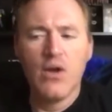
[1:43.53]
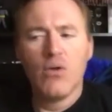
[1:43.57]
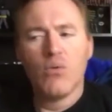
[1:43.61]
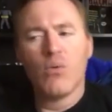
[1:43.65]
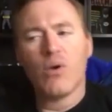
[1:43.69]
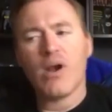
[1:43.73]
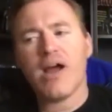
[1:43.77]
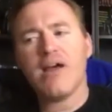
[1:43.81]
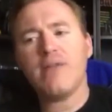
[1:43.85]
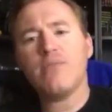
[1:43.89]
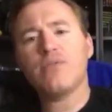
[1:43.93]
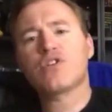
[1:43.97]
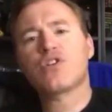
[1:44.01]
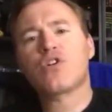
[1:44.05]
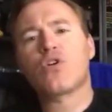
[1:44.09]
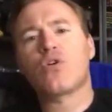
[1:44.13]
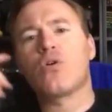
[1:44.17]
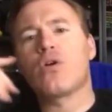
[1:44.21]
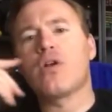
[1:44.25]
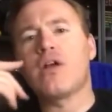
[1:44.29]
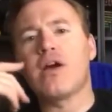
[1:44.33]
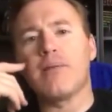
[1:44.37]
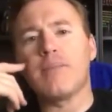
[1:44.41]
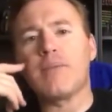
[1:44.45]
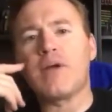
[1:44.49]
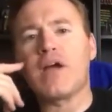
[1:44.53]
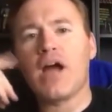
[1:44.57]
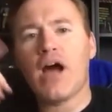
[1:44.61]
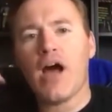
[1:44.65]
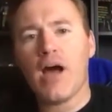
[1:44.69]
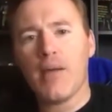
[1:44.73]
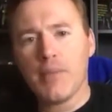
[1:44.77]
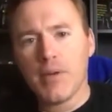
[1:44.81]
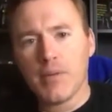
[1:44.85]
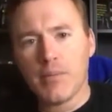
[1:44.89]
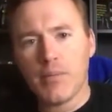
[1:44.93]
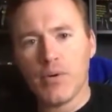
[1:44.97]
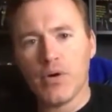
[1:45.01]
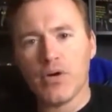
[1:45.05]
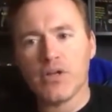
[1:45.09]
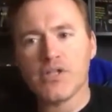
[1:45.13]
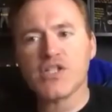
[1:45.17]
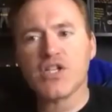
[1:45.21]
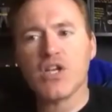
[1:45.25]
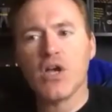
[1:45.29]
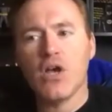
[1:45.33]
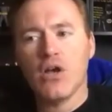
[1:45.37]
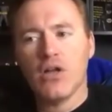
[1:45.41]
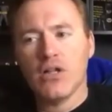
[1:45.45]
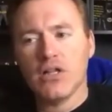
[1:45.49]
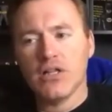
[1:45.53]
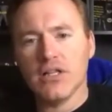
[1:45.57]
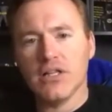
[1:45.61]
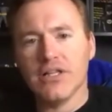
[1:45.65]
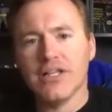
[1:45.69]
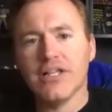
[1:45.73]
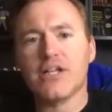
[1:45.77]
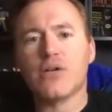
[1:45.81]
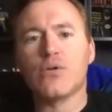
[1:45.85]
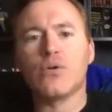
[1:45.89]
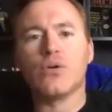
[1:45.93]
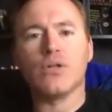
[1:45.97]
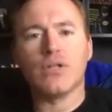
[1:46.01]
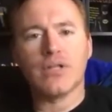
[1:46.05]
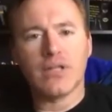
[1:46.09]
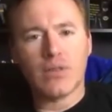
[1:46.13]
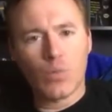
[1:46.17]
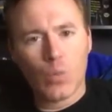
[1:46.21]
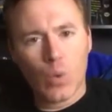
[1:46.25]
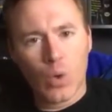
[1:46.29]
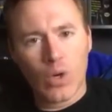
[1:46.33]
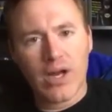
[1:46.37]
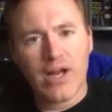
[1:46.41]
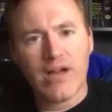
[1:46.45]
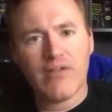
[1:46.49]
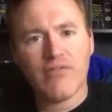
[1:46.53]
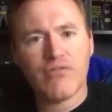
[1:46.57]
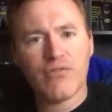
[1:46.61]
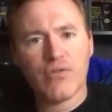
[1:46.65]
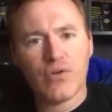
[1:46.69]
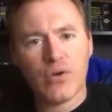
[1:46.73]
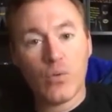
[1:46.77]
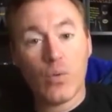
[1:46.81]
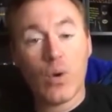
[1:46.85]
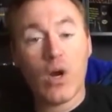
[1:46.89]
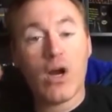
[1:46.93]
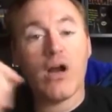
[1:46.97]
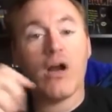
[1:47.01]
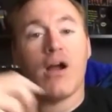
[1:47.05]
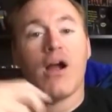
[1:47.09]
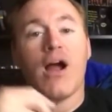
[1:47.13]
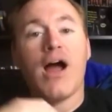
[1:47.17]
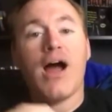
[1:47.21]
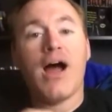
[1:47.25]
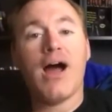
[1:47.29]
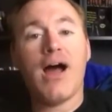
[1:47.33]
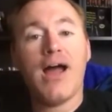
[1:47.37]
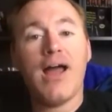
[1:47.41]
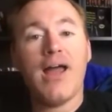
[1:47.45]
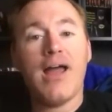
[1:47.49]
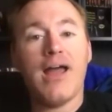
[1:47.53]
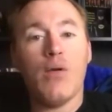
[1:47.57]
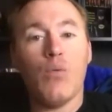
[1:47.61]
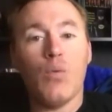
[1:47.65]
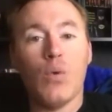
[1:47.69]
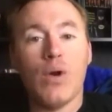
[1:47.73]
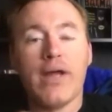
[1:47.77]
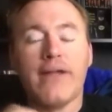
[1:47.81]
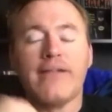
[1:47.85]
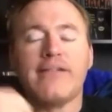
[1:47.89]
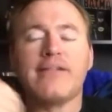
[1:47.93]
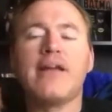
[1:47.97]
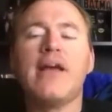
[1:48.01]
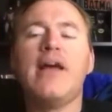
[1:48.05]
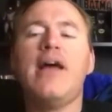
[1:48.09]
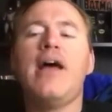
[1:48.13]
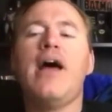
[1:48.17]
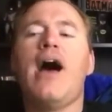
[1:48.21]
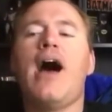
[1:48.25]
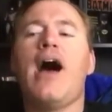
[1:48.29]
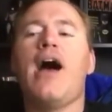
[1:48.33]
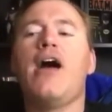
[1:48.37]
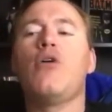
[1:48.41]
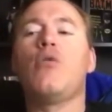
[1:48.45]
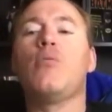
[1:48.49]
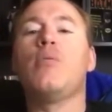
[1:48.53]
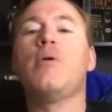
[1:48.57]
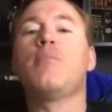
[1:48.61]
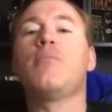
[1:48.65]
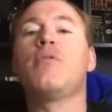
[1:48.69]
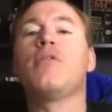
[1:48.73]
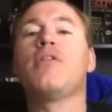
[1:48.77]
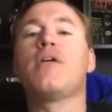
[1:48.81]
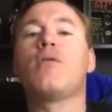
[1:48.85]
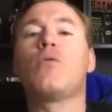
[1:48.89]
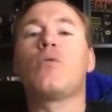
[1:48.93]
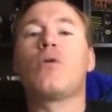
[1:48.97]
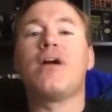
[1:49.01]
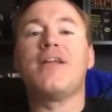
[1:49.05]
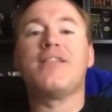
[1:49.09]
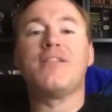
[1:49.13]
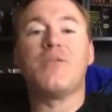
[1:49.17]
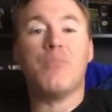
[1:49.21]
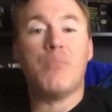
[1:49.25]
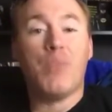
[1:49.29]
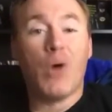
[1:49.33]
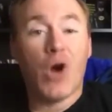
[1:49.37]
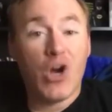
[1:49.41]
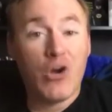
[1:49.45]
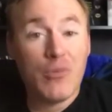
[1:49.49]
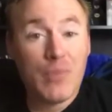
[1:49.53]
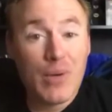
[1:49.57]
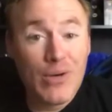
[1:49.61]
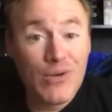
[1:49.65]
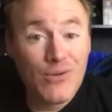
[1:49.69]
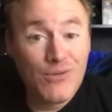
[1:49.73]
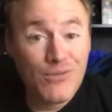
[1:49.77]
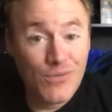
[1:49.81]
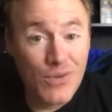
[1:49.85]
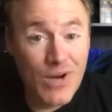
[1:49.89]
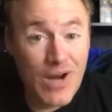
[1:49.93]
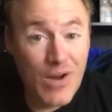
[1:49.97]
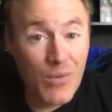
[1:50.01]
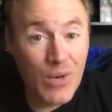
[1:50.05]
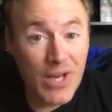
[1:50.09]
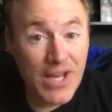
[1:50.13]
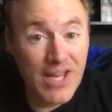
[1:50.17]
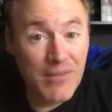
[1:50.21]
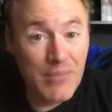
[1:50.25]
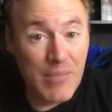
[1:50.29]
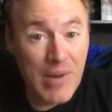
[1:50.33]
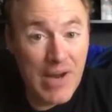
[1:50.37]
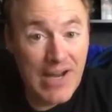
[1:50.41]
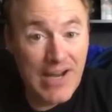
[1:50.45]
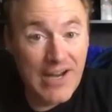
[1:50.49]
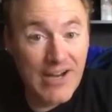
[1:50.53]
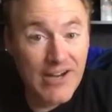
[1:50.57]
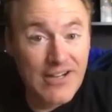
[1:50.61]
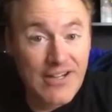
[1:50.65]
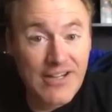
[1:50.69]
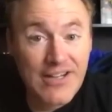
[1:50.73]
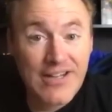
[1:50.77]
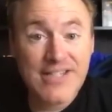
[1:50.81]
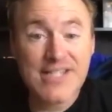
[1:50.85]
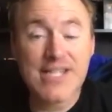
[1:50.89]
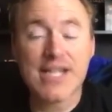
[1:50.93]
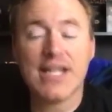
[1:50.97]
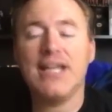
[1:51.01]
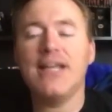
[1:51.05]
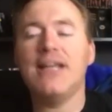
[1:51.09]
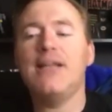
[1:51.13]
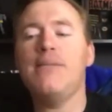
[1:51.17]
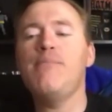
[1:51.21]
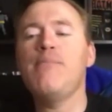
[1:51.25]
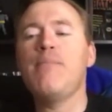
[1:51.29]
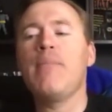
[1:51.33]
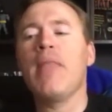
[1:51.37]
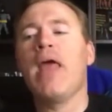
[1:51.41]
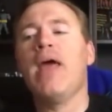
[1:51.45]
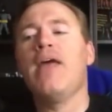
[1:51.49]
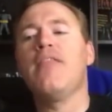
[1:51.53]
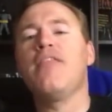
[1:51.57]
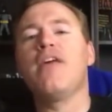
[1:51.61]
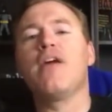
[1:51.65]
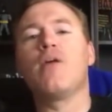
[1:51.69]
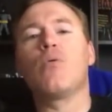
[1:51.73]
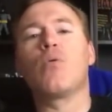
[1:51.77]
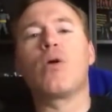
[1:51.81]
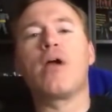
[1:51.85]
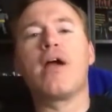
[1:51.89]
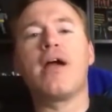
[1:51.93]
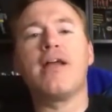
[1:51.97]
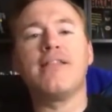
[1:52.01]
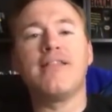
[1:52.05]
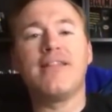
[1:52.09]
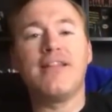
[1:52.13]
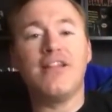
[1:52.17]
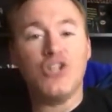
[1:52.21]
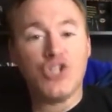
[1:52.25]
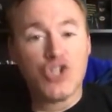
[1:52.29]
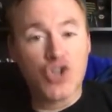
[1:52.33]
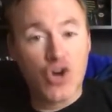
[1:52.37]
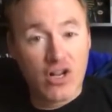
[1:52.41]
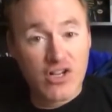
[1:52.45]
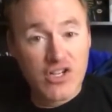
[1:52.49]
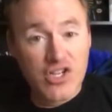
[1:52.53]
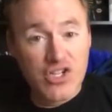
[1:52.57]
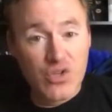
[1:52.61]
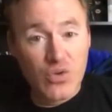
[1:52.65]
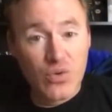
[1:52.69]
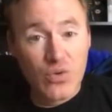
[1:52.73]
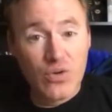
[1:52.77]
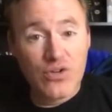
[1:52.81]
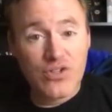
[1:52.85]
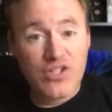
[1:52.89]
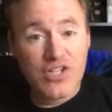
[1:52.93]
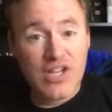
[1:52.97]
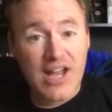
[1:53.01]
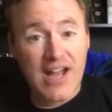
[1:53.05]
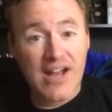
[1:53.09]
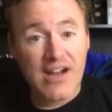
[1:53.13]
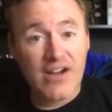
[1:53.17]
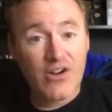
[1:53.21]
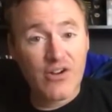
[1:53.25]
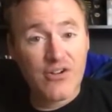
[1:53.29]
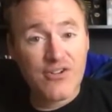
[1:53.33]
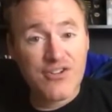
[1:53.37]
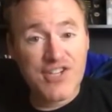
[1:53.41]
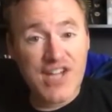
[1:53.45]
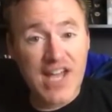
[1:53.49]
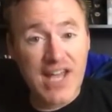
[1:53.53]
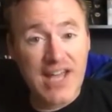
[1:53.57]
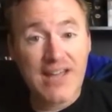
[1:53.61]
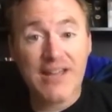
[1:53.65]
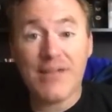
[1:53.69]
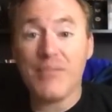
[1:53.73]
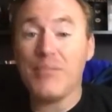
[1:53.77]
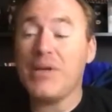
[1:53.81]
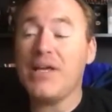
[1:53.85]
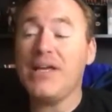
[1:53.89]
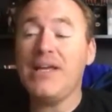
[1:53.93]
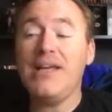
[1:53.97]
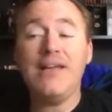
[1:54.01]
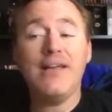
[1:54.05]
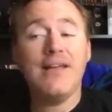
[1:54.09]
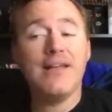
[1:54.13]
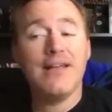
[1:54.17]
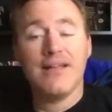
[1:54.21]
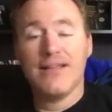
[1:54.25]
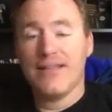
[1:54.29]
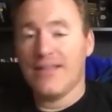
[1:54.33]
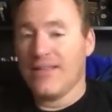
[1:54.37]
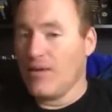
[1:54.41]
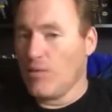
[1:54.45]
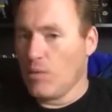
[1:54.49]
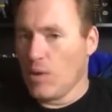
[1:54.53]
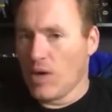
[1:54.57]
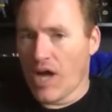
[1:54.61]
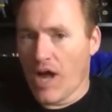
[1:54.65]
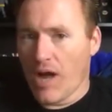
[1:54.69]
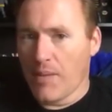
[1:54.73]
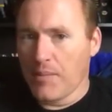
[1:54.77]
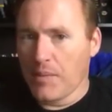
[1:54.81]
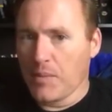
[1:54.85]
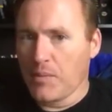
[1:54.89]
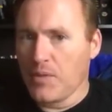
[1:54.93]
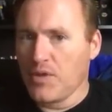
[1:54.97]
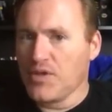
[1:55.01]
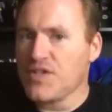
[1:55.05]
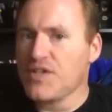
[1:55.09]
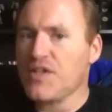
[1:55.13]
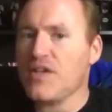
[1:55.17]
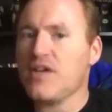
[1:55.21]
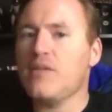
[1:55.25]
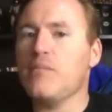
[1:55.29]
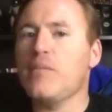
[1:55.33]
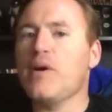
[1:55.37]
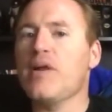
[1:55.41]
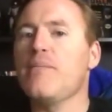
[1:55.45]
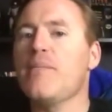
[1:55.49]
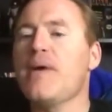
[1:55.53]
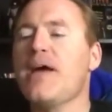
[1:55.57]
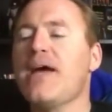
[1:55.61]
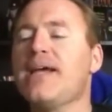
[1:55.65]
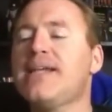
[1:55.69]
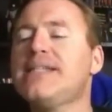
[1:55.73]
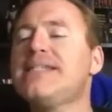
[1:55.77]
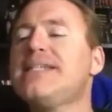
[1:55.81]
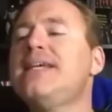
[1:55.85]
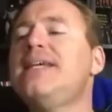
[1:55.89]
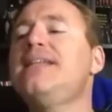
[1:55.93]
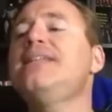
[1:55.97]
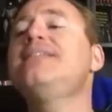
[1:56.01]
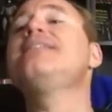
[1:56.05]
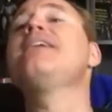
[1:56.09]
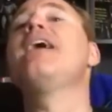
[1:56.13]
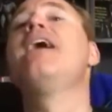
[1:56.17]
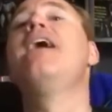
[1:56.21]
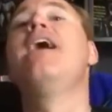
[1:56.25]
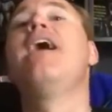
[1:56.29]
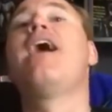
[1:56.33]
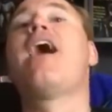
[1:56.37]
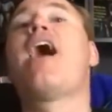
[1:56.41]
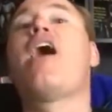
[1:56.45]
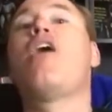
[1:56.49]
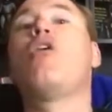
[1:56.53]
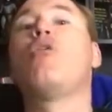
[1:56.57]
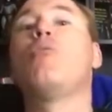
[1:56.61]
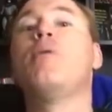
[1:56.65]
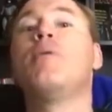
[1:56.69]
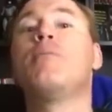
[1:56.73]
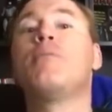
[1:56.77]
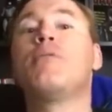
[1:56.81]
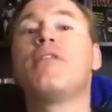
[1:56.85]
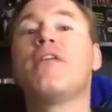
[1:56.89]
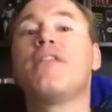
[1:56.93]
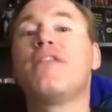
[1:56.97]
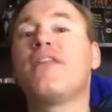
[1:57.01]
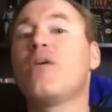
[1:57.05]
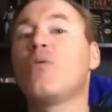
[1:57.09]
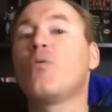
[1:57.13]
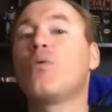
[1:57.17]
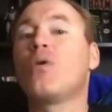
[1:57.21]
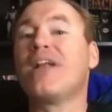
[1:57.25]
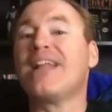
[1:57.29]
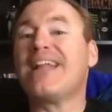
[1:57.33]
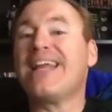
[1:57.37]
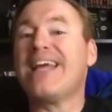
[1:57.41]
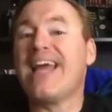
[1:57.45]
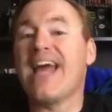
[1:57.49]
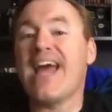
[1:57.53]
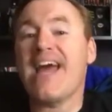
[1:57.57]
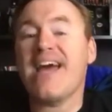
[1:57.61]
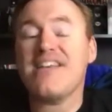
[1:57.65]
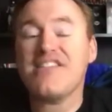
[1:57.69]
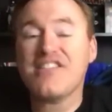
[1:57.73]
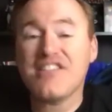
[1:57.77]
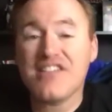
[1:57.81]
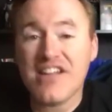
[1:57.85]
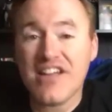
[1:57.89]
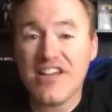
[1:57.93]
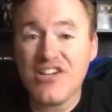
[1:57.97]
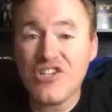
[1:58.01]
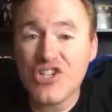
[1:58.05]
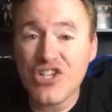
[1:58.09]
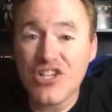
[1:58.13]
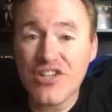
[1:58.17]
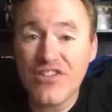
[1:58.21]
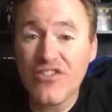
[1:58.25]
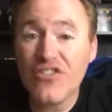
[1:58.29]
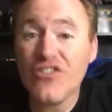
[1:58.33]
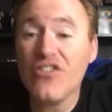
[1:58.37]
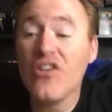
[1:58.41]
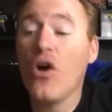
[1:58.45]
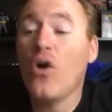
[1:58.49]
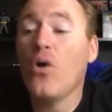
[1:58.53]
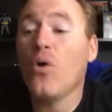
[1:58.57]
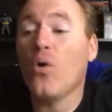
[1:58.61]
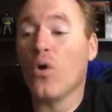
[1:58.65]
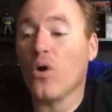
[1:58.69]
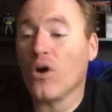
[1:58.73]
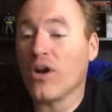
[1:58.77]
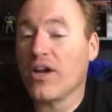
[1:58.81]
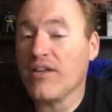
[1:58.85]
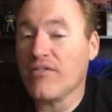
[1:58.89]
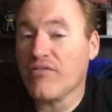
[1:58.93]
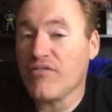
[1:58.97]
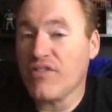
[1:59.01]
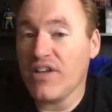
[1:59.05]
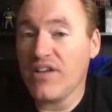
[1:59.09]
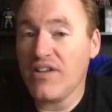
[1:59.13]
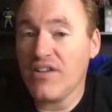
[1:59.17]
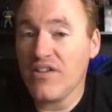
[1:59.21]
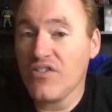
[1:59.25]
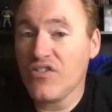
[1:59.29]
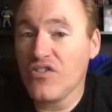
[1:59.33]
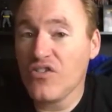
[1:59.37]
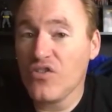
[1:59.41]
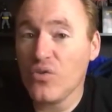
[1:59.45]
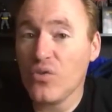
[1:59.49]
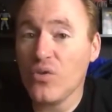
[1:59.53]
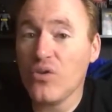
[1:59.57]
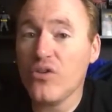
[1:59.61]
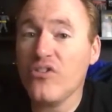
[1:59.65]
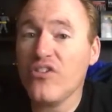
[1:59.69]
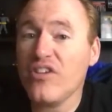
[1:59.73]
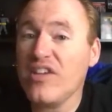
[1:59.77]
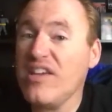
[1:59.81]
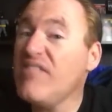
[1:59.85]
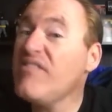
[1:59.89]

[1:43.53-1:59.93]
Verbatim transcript: When I was growing up, comic books literally were everywhere I went. I remember they were at the barber when I would get my hair cut as a kid. They were at the drugstores, Eckerd's, K and B. There were comic books there by the magazines. I remember that they were in gas stations or convenience stores.